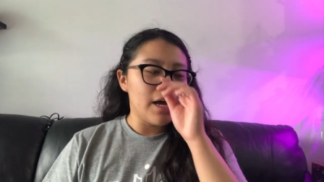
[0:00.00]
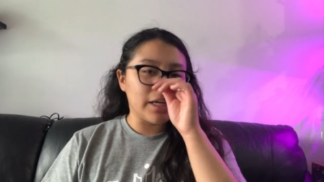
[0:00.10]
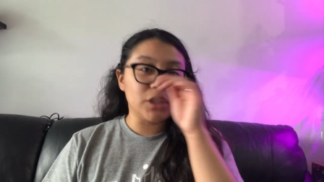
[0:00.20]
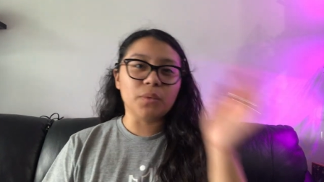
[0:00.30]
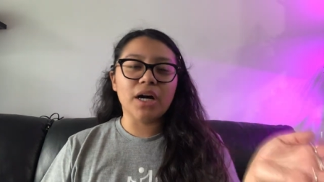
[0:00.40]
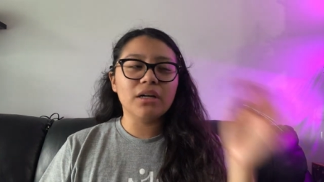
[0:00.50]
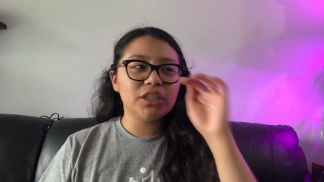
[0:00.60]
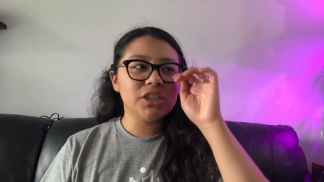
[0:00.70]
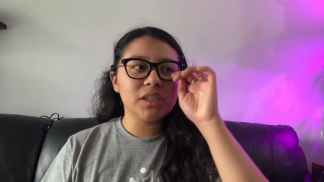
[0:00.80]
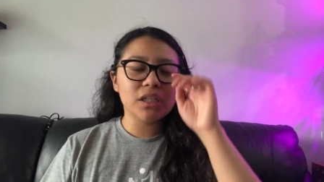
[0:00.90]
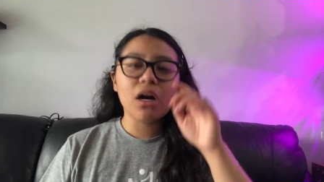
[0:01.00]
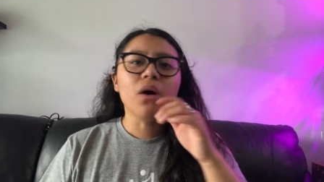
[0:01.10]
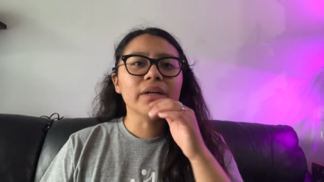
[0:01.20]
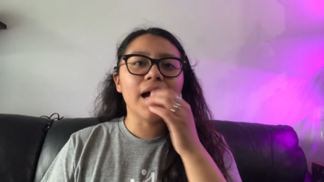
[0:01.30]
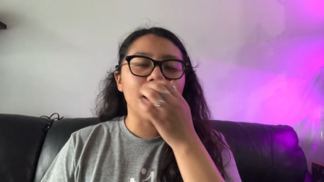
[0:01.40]
like as well and she's like
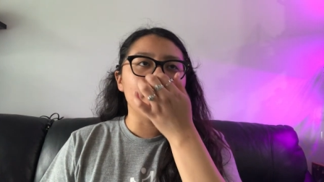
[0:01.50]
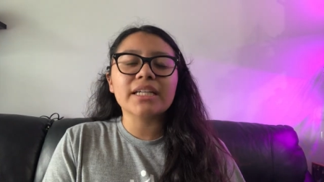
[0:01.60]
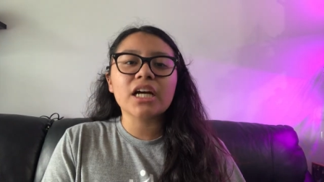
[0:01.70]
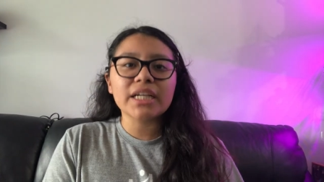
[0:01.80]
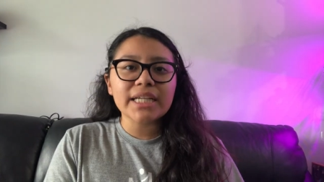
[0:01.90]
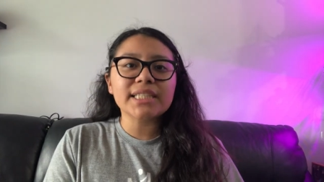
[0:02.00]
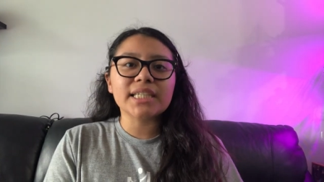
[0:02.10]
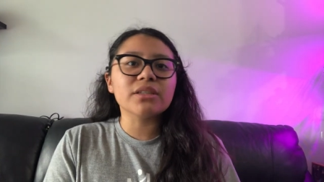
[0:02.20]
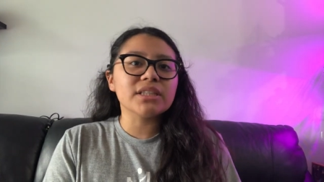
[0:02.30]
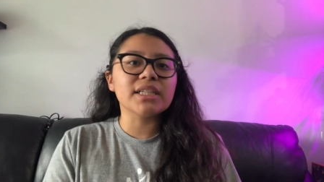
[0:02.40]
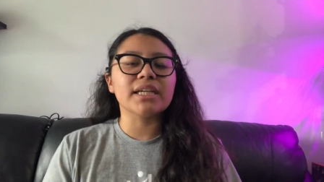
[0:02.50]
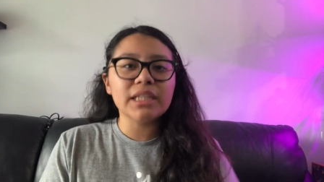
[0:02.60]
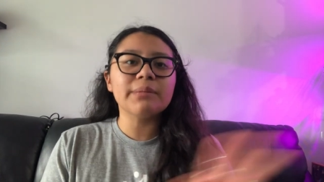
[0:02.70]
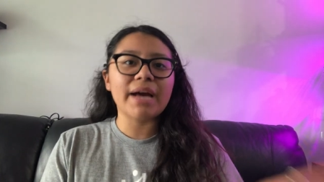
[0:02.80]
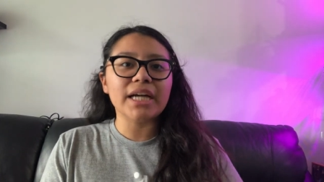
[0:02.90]
oh yeah cutting his nails is like
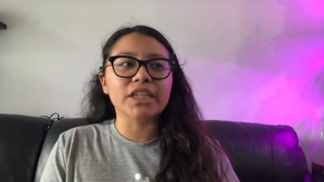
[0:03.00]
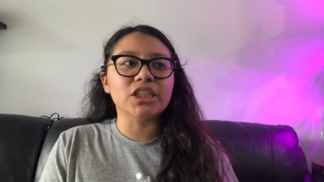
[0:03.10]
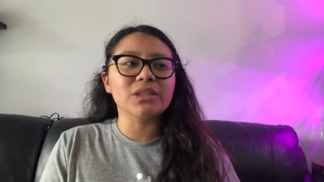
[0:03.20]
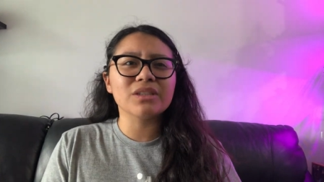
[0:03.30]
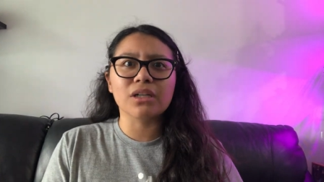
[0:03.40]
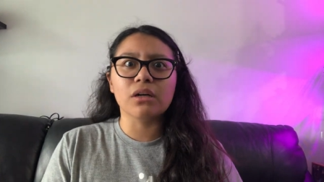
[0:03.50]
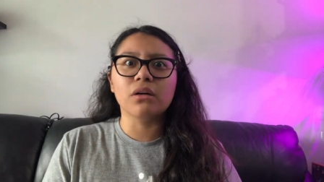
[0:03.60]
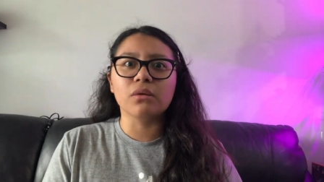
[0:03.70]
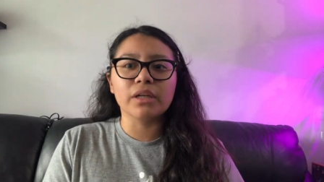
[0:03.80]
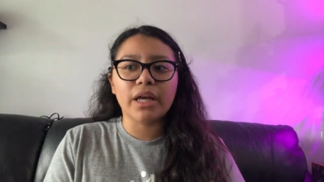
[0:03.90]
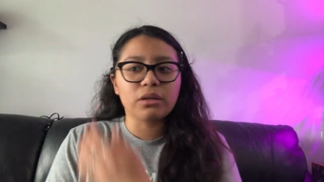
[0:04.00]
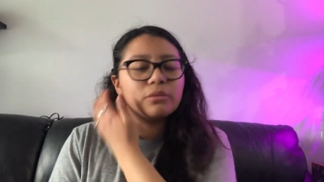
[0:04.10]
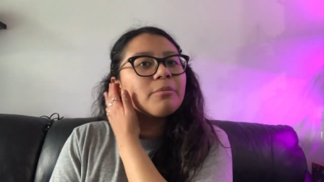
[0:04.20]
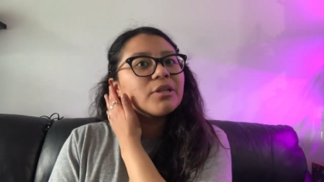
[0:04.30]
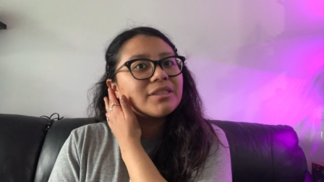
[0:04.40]
in the package and i was like oh like i don't
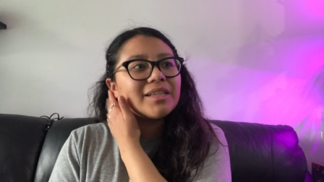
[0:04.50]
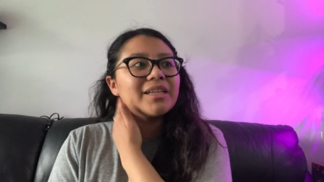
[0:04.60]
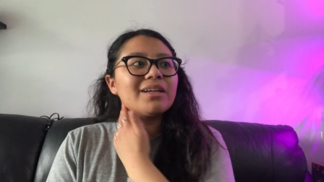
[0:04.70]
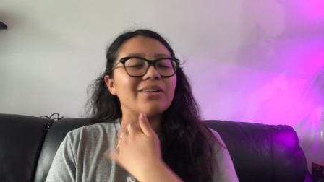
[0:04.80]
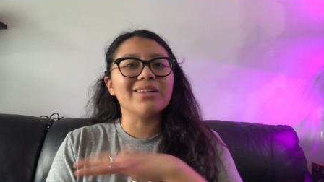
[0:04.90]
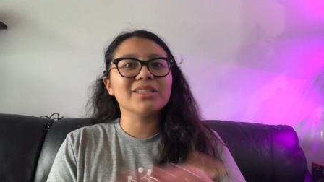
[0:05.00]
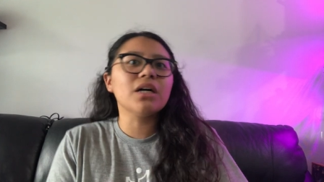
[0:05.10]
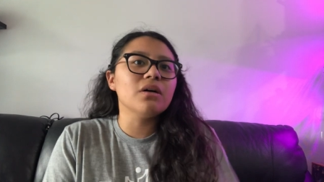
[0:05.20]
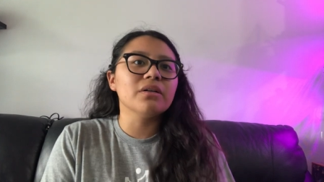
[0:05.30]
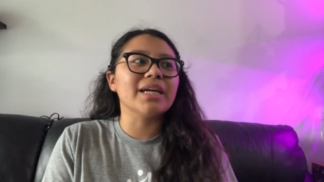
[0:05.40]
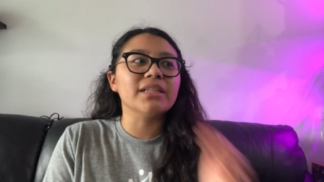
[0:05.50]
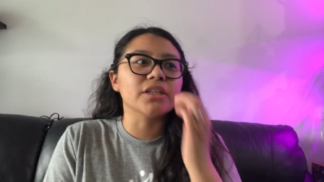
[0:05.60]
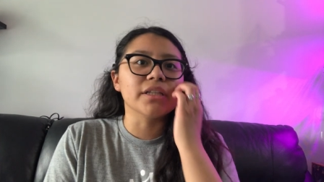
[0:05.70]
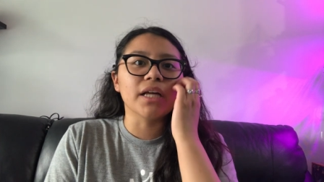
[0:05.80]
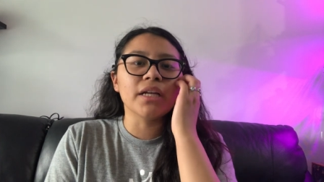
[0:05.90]
remember it saying that right i was like oh okay that's
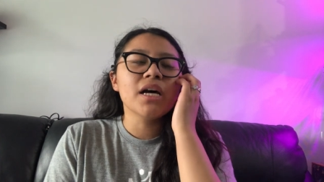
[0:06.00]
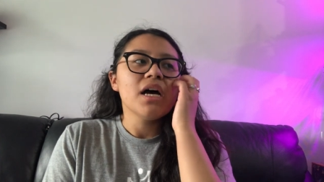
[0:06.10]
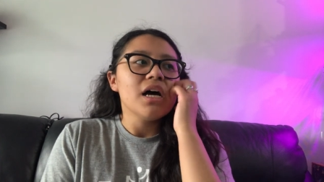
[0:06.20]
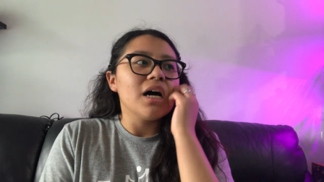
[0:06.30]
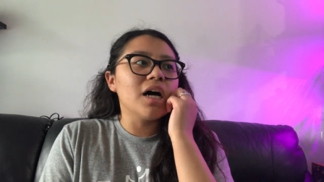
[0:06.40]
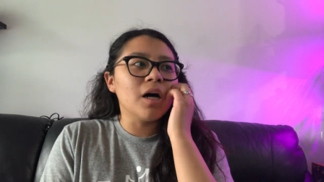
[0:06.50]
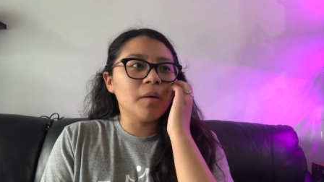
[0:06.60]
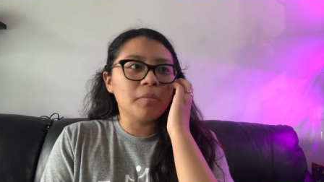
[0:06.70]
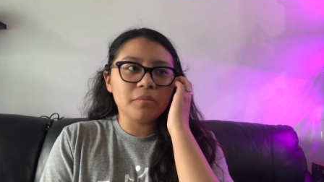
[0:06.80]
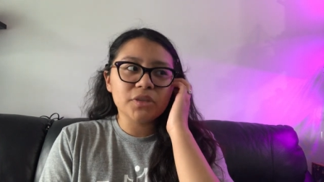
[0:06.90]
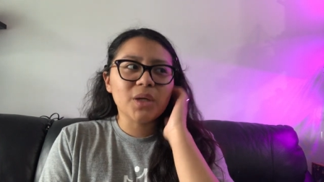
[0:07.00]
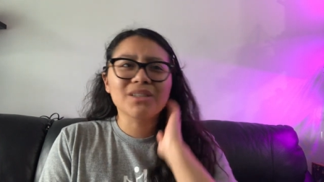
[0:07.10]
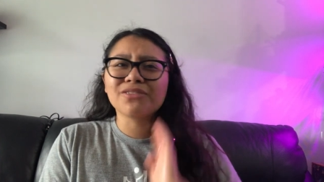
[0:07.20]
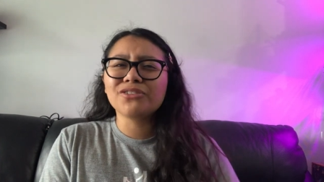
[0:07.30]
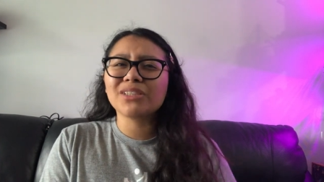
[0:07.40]
good then um so i was
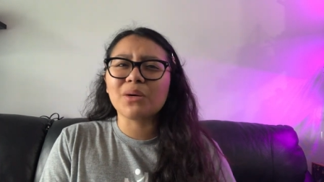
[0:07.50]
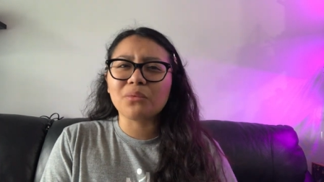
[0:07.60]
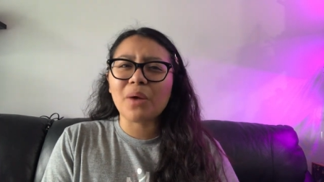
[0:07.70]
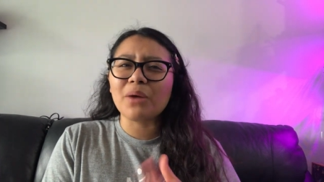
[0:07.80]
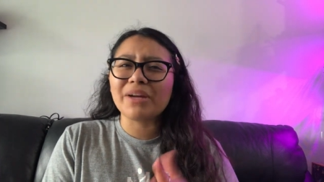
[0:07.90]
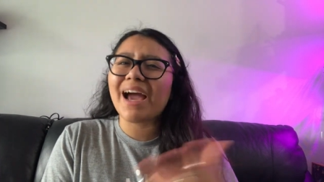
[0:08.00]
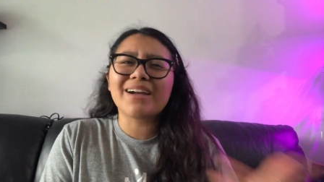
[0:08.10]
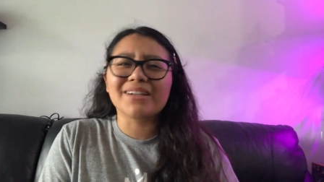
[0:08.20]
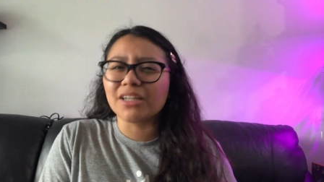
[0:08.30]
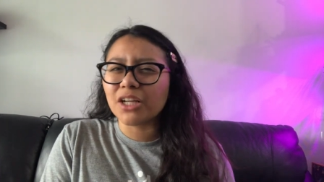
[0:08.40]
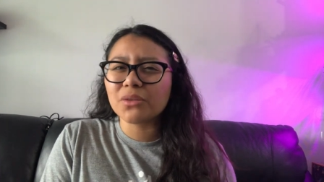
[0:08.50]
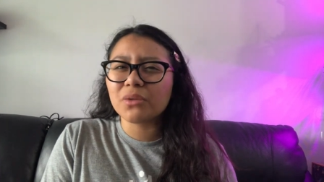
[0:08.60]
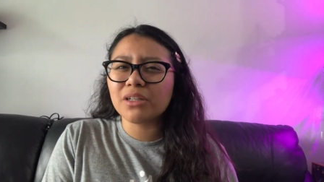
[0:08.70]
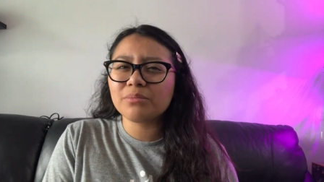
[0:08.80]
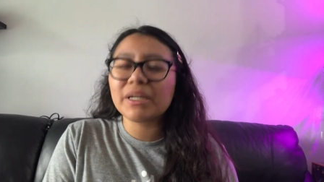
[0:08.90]
confused at why we added another
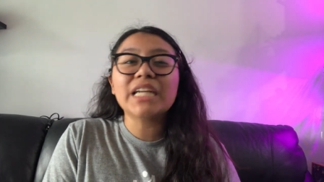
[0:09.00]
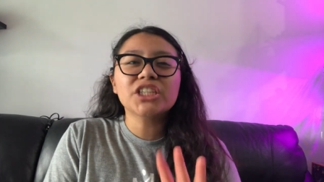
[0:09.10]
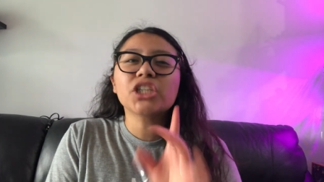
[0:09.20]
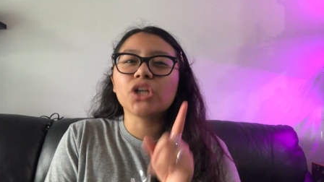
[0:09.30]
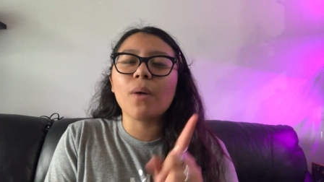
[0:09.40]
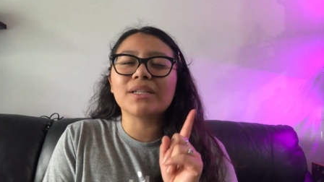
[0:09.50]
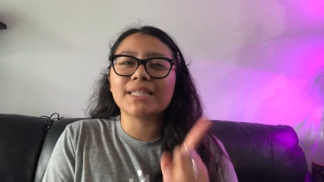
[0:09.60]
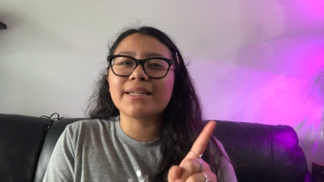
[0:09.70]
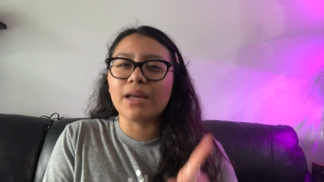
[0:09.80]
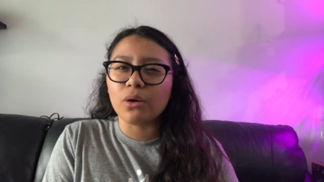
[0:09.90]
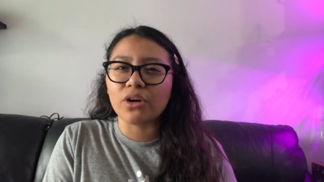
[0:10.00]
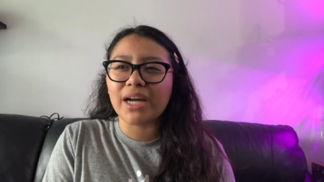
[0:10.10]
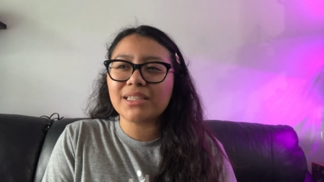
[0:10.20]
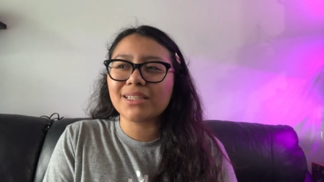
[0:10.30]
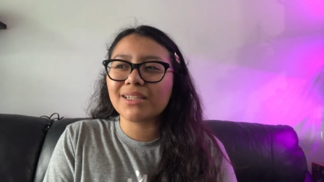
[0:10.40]
one but i did know it said nail
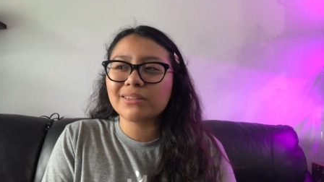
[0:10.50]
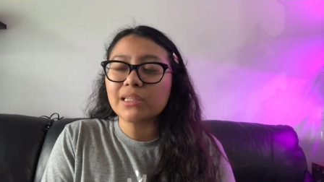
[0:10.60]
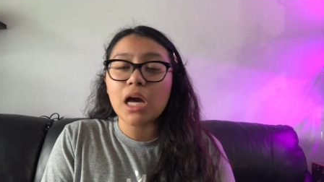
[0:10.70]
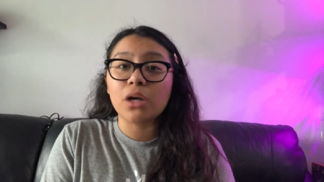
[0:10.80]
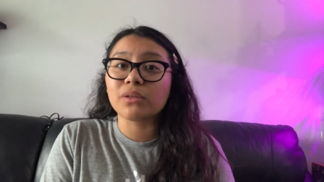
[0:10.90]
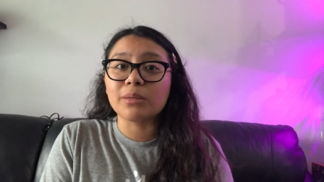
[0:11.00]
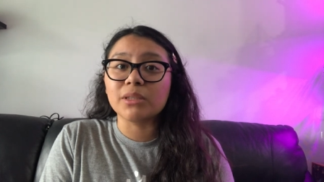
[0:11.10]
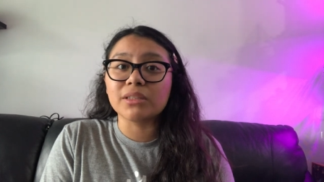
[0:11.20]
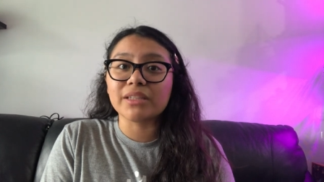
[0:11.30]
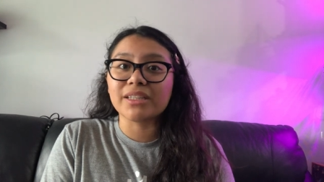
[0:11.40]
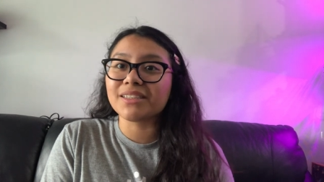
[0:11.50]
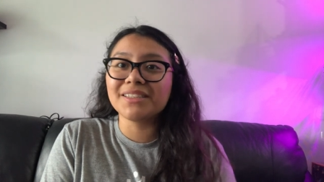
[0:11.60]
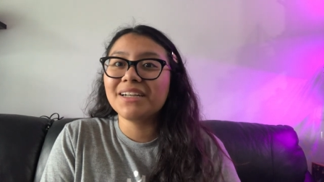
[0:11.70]
grinding, and I was like, I don't know what that means. Like,